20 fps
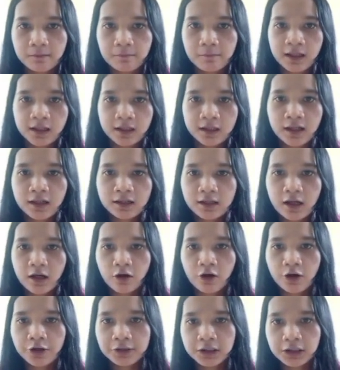but not
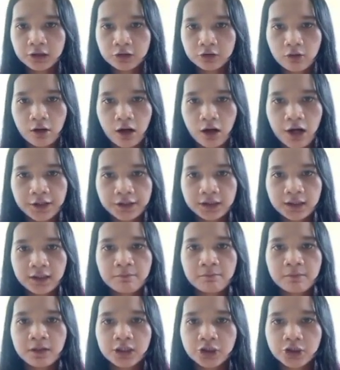according to
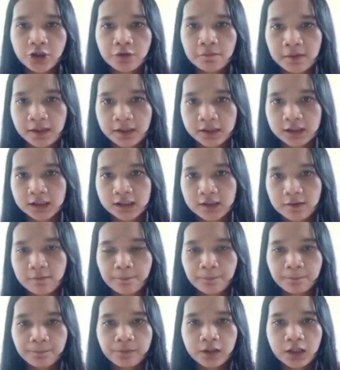RT measurements.
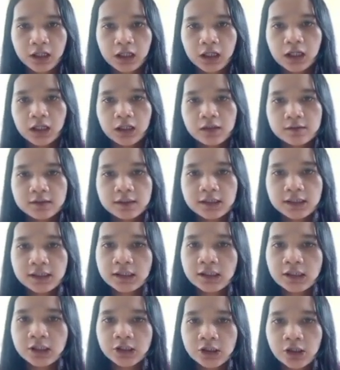
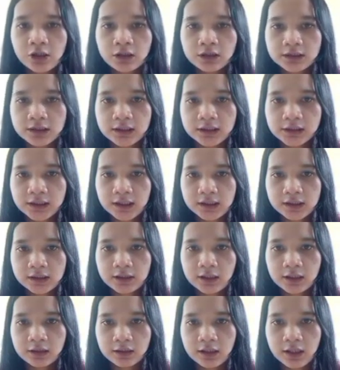These results
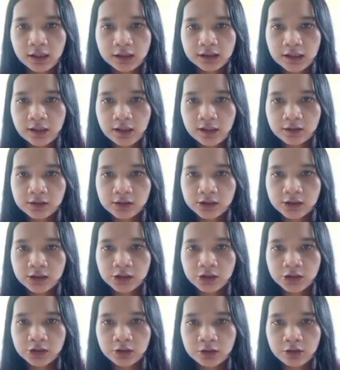suggest that lexical
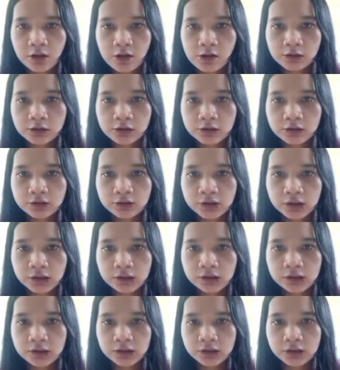decision occurs
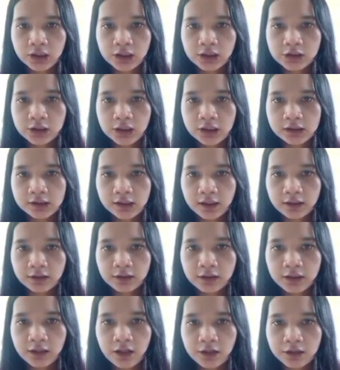in stages
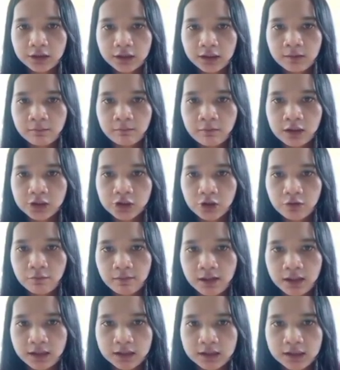and the RT
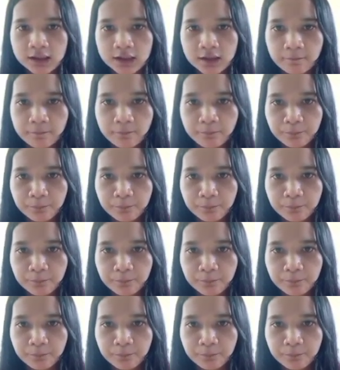measurements